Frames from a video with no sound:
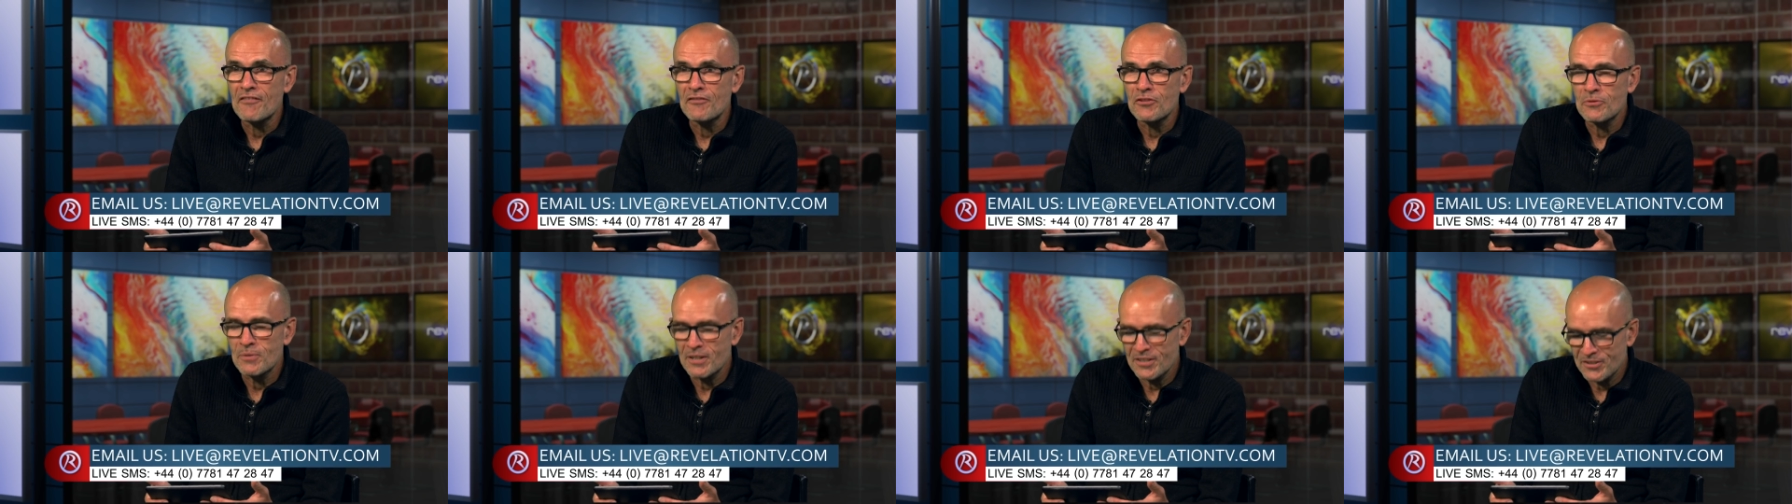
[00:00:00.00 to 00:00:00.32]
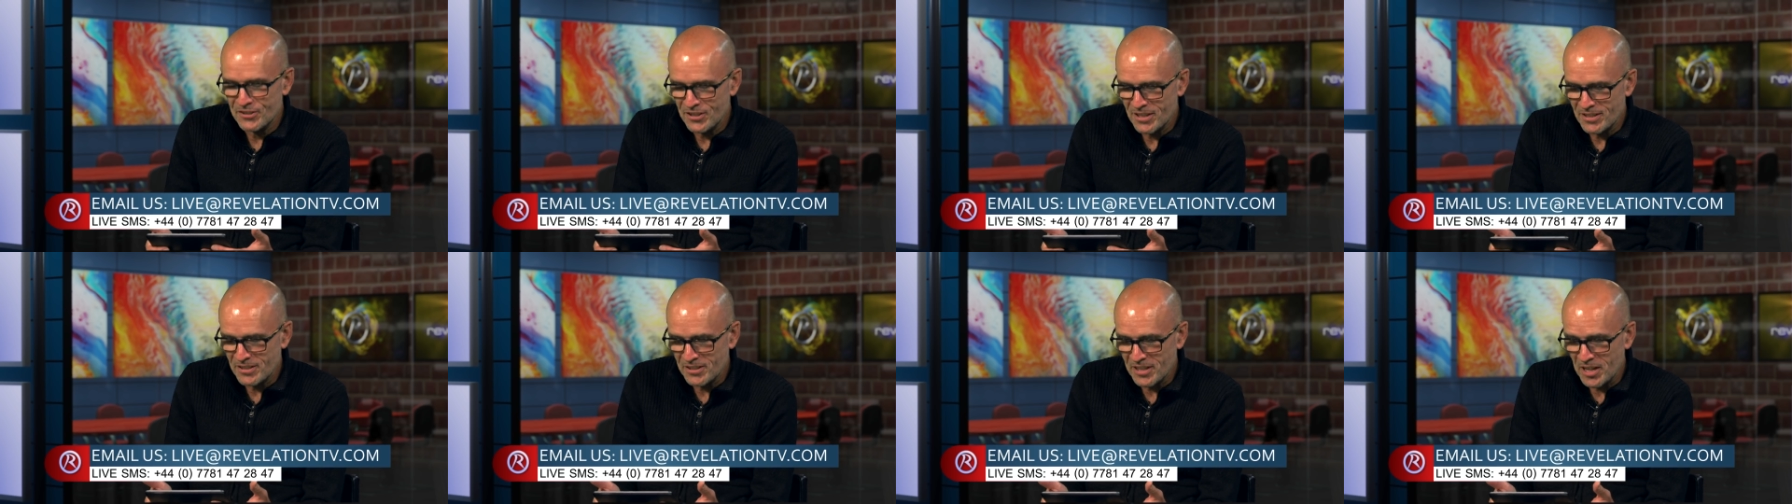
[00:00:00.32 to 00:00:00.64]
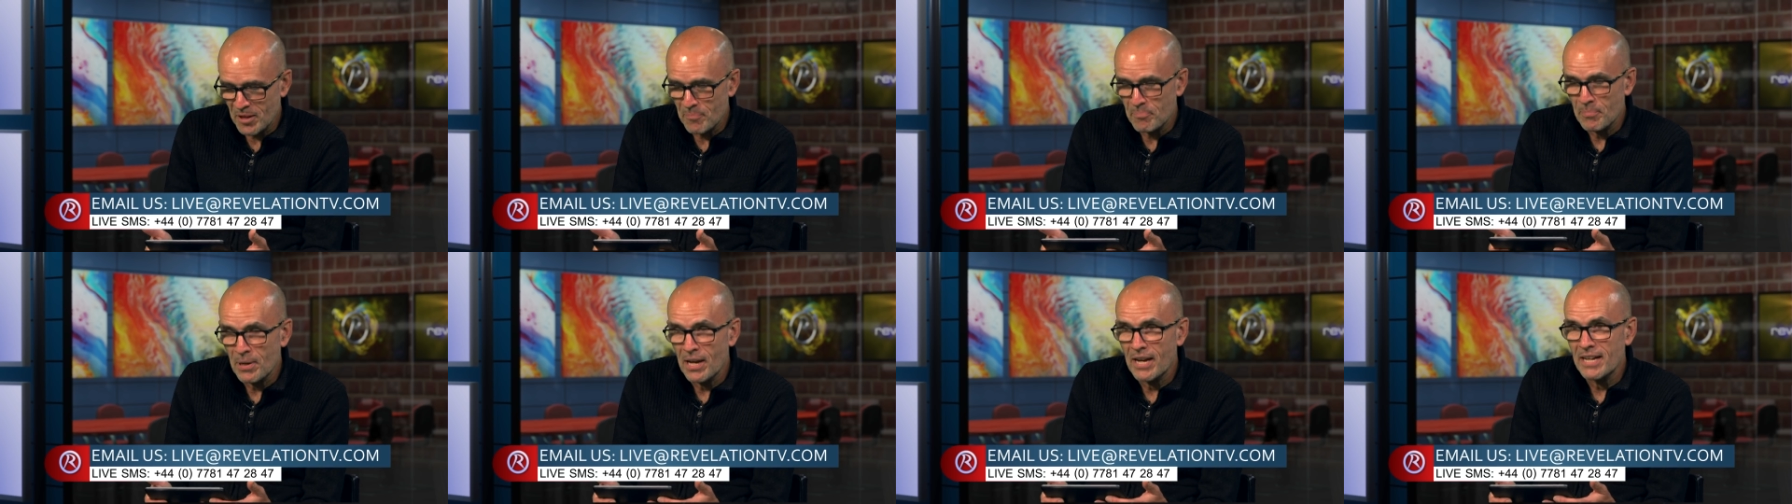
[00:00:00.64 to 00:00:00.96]
He always cheers
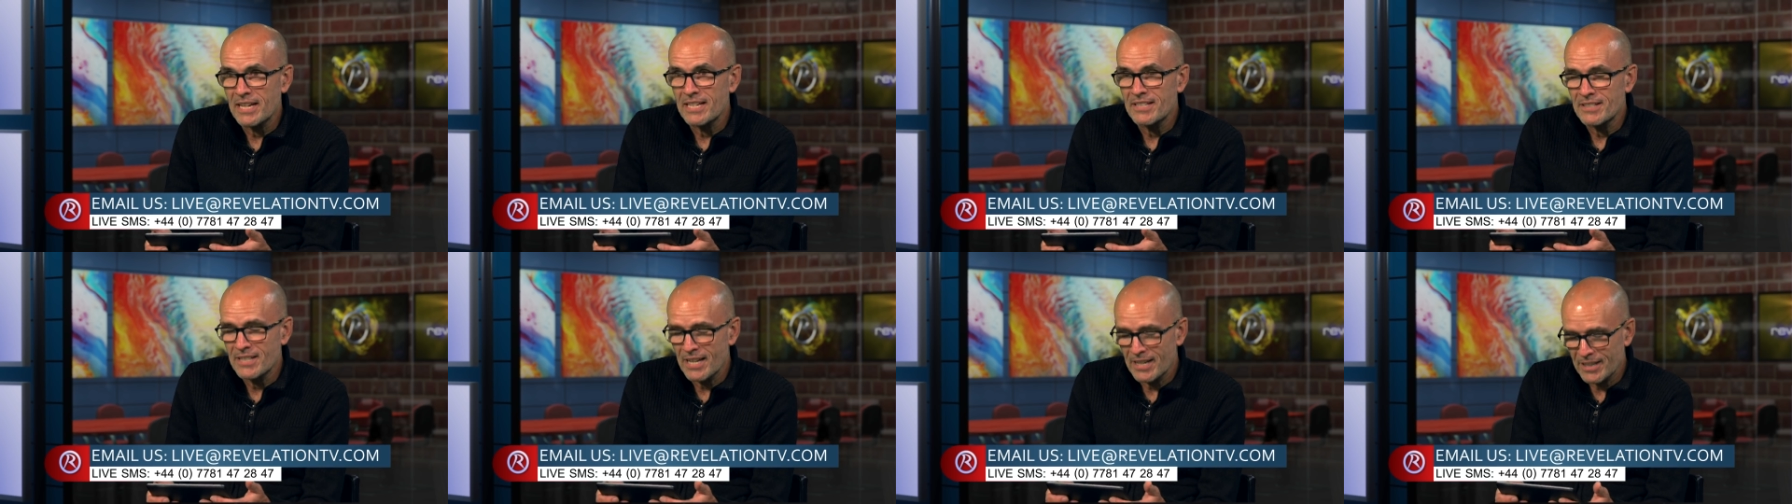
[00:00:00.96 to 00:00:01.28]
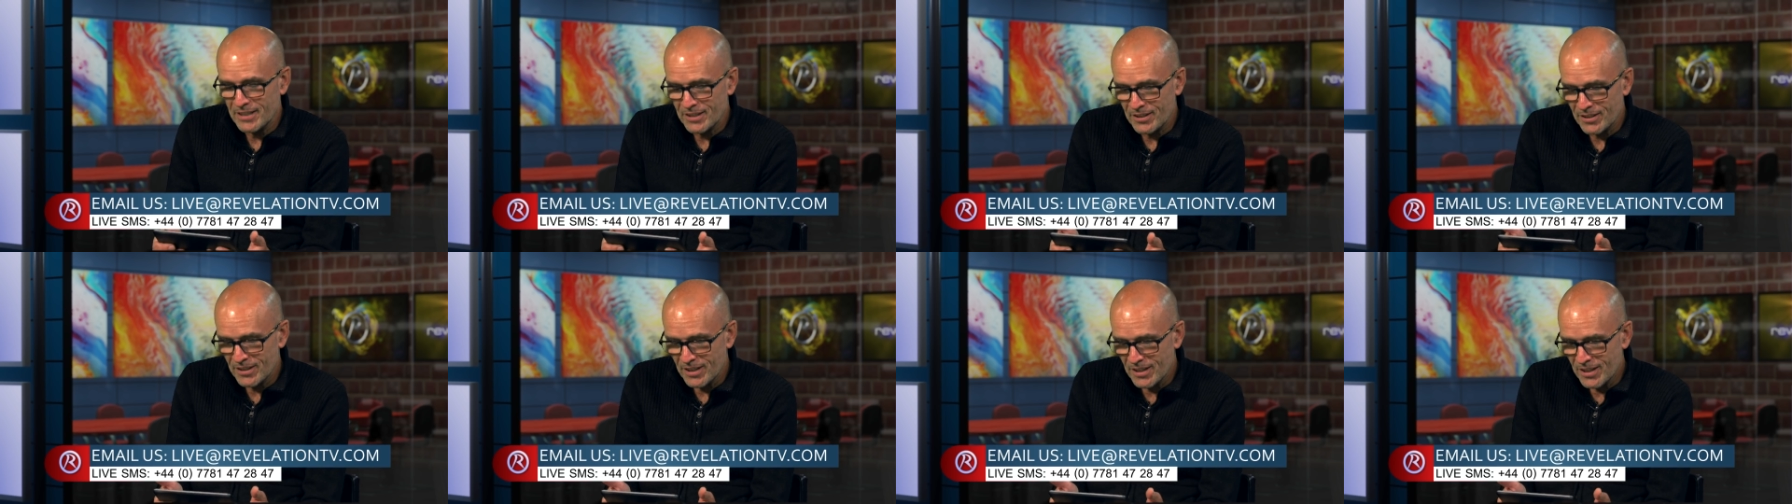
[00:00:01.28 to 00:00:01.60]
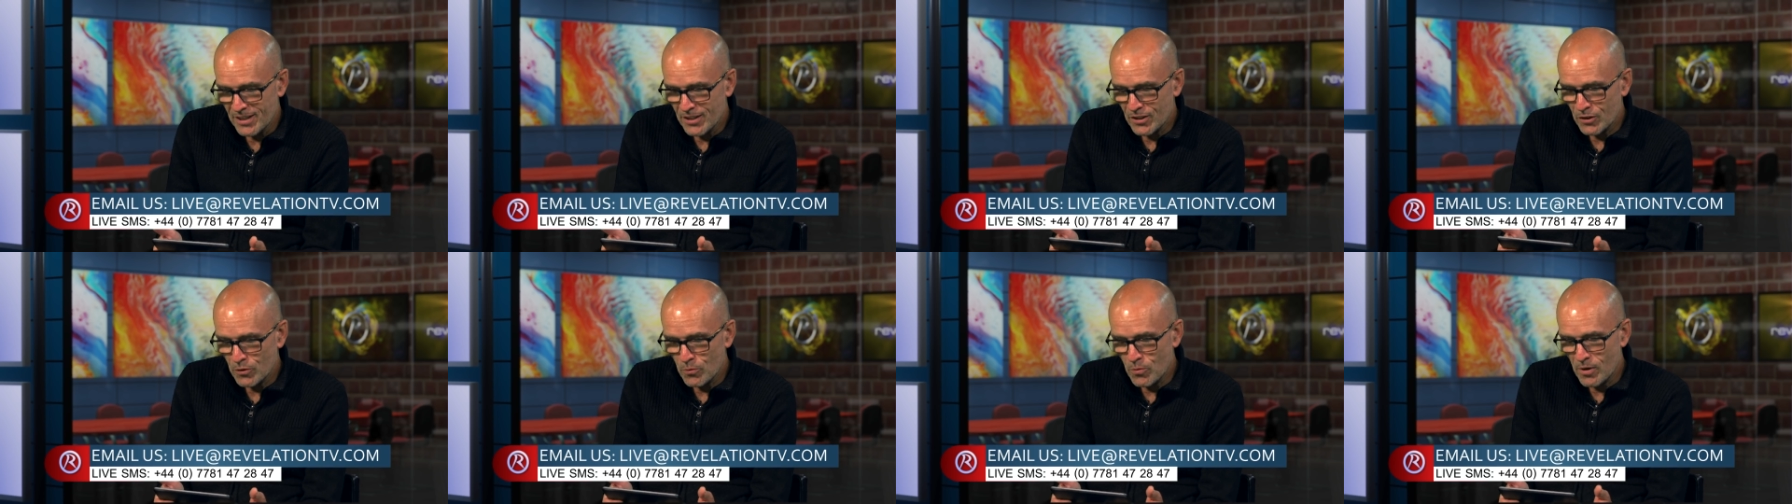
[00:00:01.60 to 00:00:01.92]
up, but he's telling a
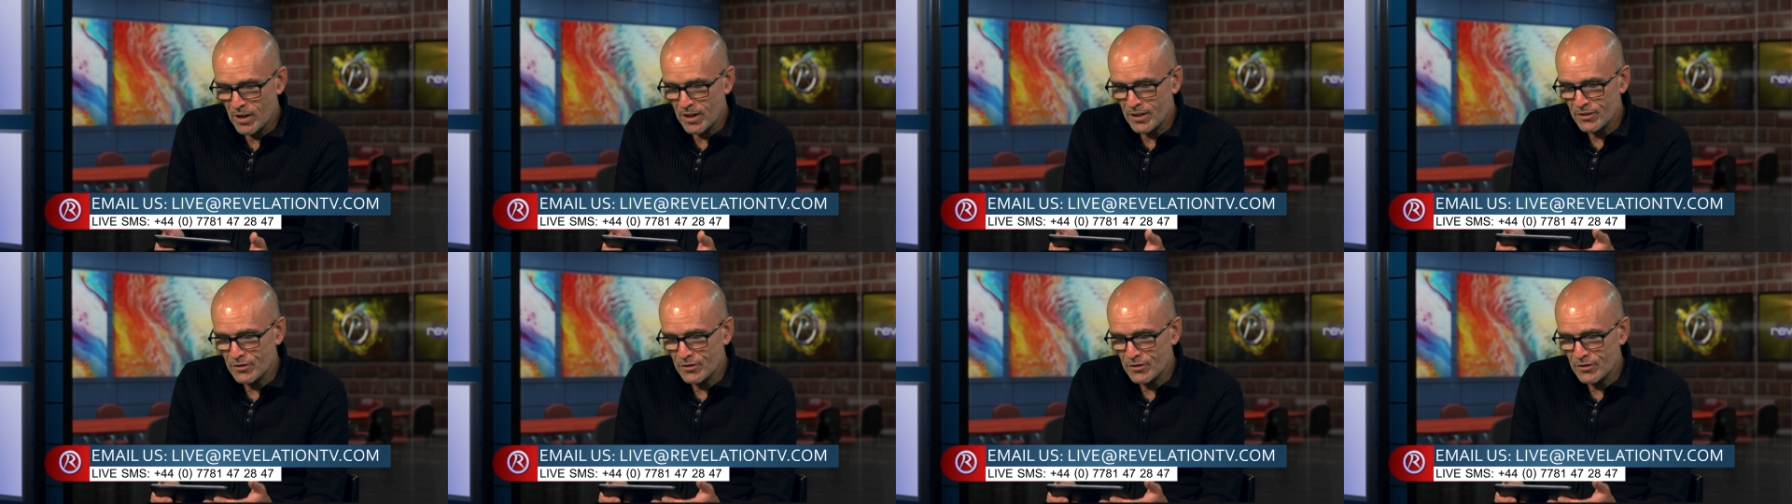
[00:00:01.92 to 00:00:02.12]
quite